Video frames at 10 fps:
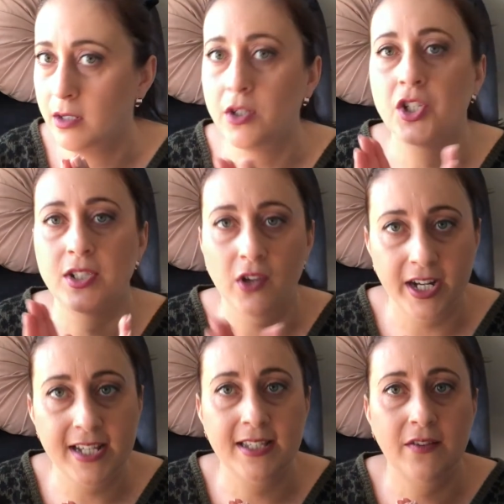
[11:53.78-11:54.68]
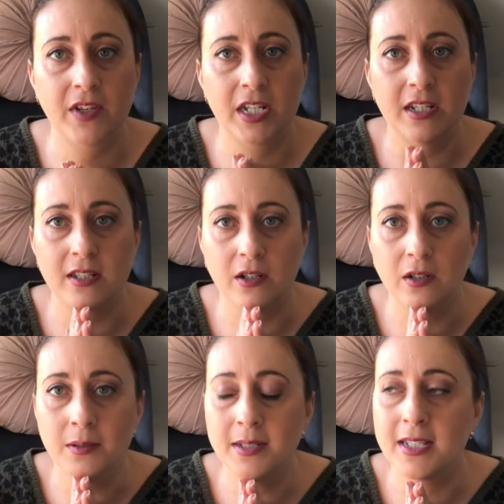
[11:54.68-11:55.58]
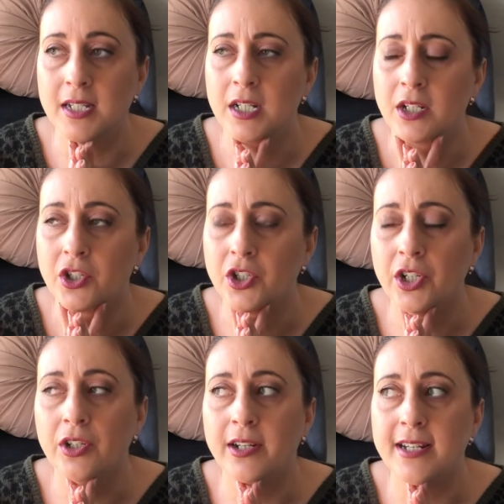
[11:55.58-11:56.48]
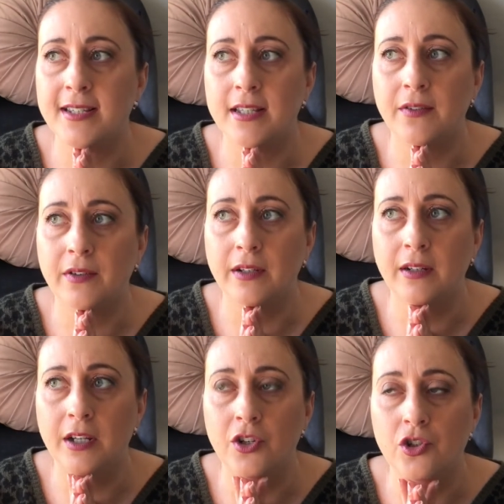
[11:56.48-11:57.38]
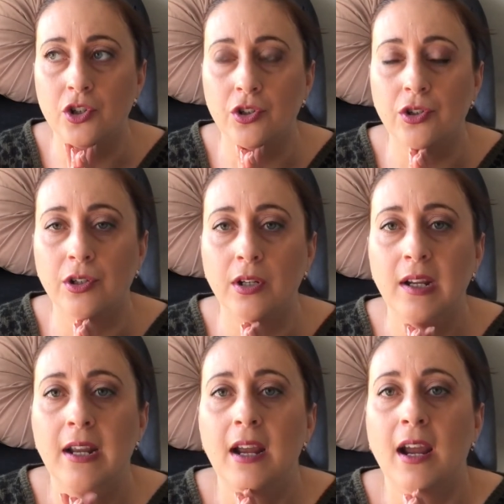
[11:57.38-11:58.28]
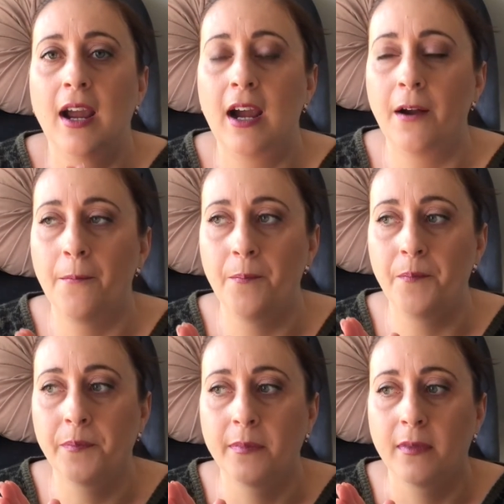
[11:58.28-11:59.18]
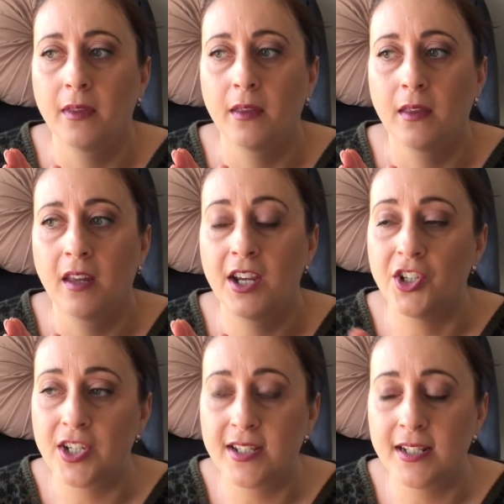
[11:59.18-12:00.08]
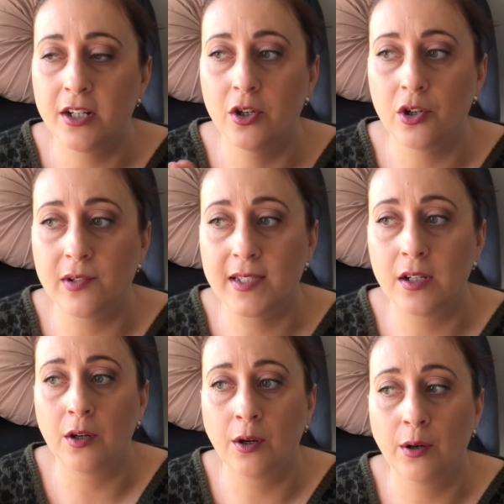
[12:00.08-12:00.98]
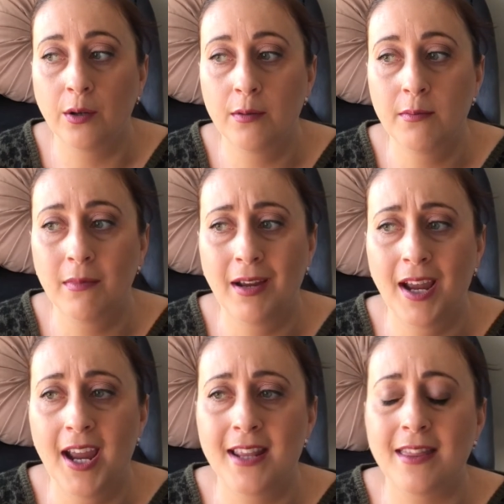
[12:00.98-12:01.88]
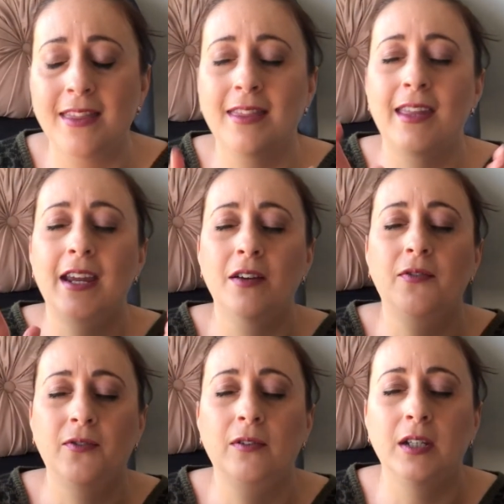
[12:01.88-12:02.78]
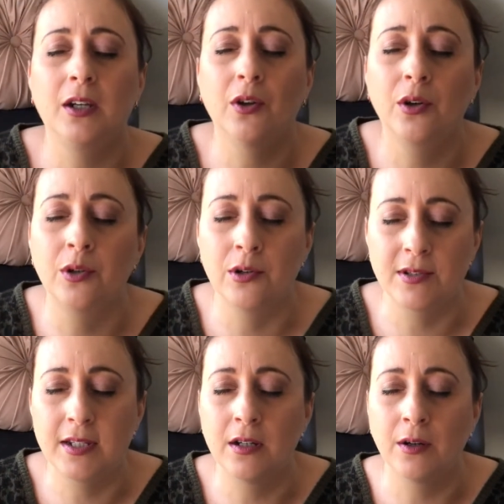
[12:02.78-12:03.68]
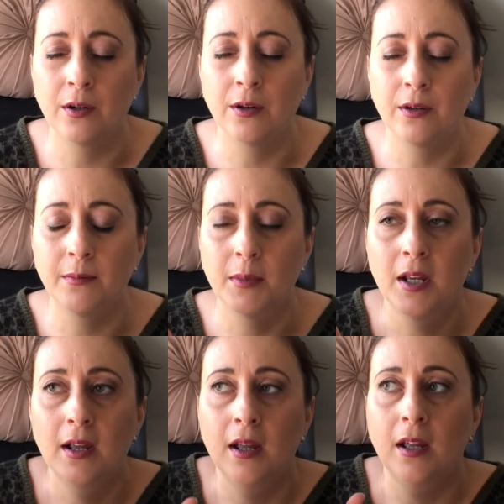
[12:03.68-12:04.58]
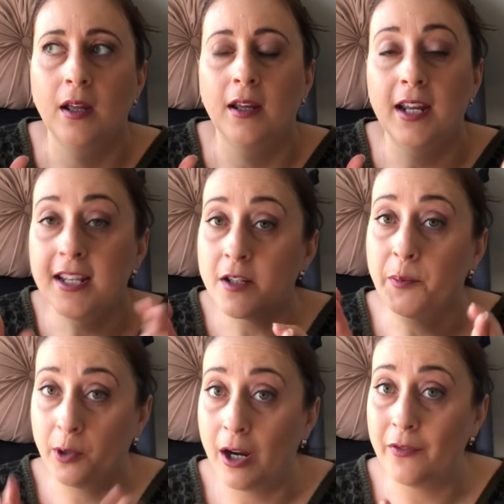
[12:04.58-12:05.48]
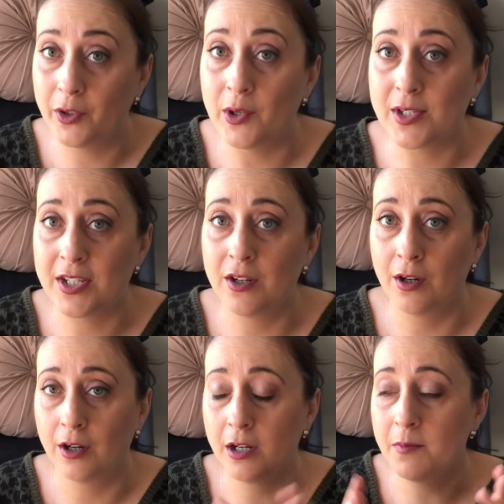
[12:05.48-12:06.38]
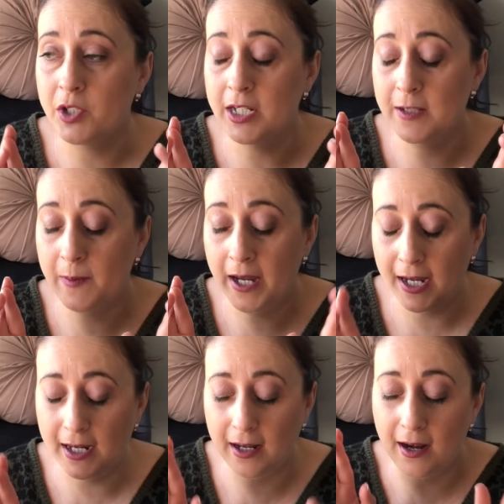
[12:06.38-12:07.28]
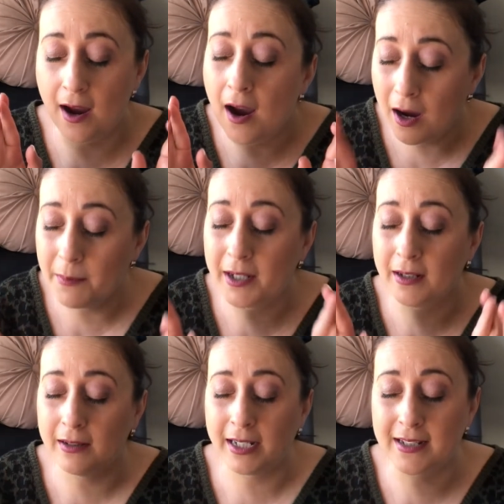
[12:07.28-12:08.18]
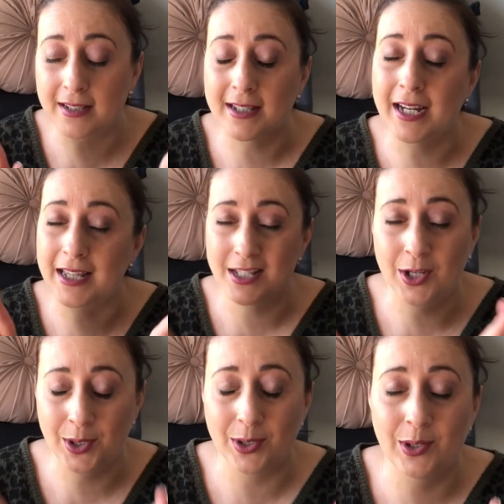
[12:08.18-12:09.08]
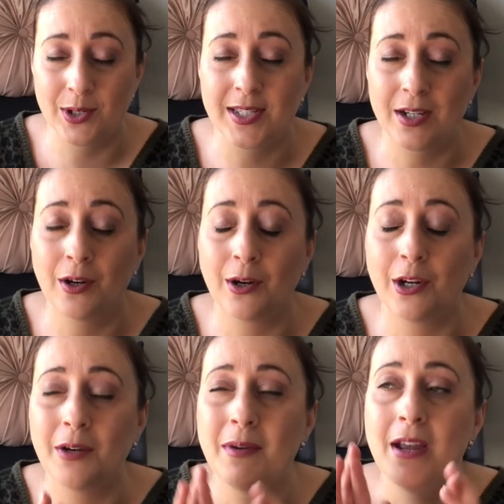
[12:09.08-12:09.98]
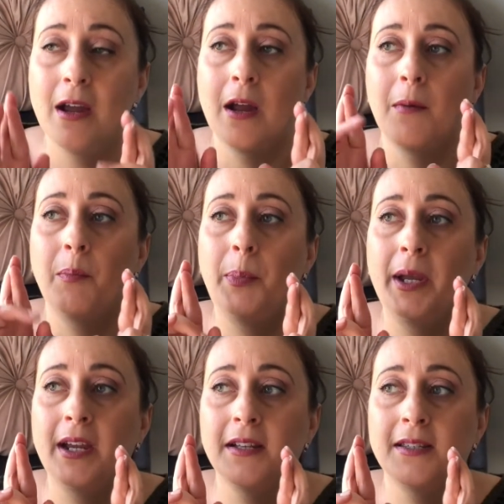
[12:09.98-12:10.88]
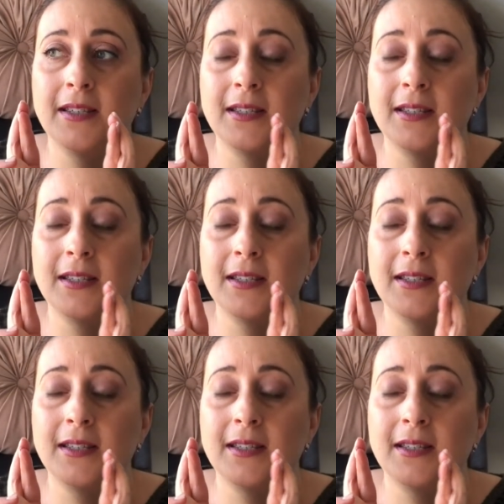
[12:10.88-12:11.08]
She's 97 years old. She turned 97 in June. And she's in a nursing home. And thankfully, her nursing home is a private nursing home. She's paying an arm and a leg to stay in this nursing home. But